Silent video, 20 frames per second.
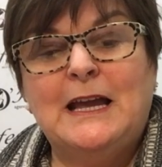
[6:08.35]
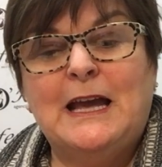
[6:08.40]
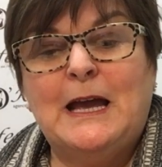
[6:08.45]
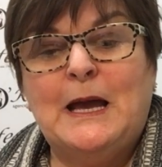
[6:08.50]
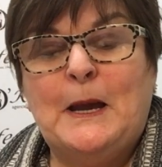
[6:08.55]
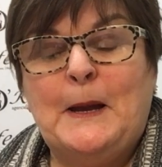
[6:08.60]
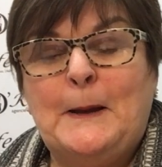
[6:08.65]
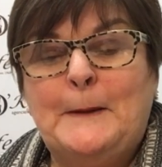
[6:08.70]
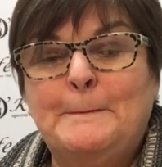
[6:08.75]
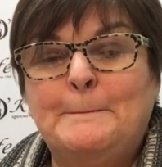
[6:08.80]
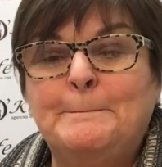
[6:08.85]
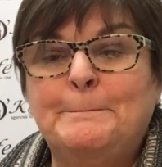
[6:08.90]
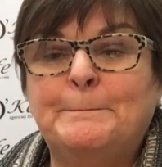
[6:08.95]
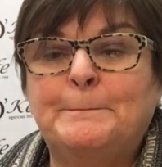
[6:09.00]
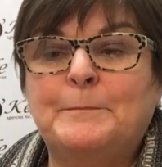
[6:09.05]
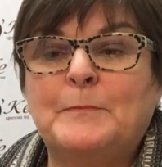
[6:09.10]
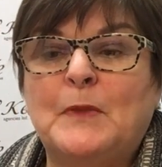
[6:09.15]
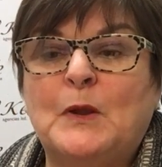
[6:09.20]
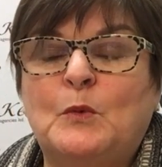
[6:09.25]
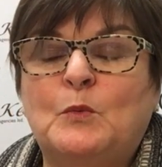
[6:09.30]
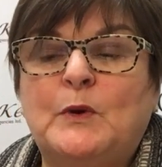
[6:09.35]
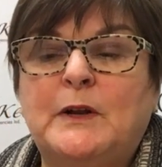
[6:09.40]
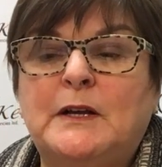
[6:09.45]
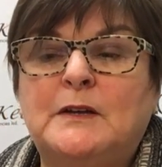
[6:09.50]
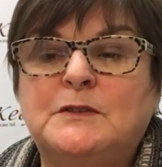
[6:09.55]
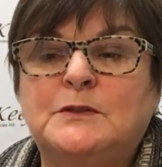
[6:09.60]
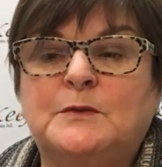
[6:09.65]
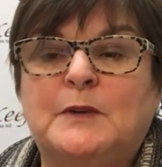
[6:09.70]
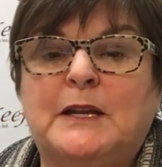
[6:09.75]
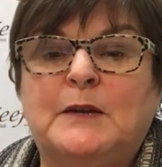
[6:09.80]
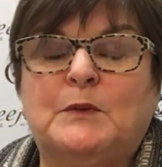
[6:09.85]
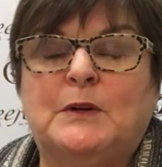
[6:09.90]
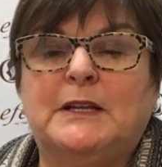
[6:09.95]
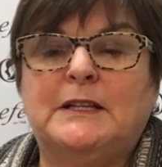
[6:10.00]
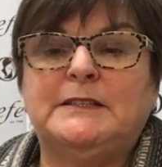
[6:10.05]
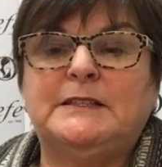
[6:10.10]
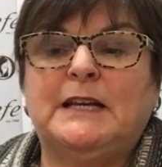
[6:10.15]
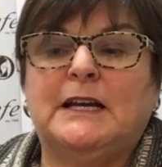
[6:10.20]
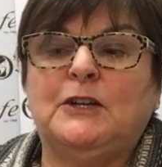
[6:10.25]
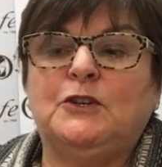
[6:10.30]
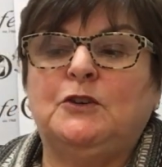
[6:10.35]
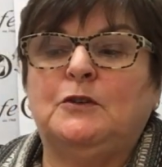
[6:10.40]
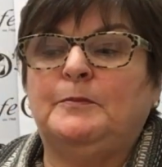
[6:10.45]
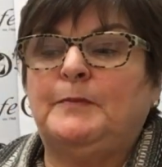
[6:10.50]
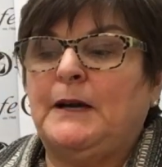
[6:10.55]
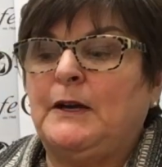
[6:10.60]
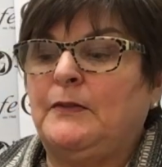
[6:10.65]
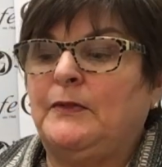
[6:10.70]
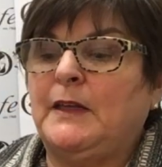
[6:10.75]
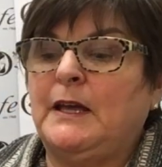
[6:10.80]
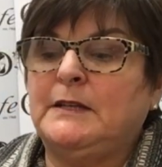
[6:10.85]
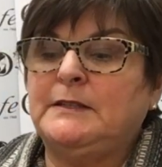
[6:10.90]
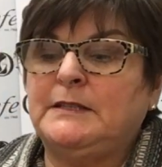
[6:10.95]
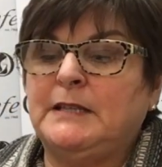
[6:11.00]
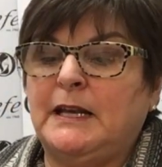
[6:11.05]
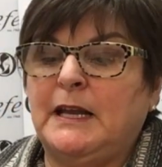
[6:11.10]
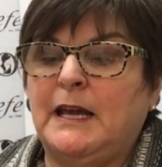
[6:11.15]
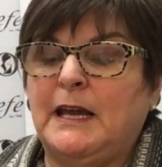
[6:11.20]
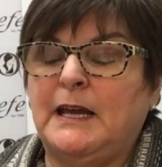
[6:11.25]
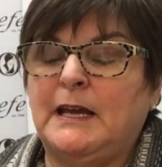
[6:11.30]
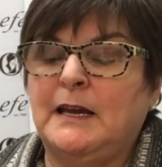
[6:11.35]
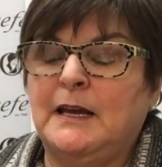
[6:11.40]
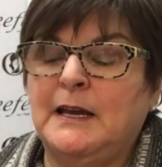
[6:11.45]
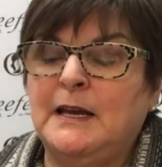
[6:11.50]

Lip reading: What else do I want to tell you about that today?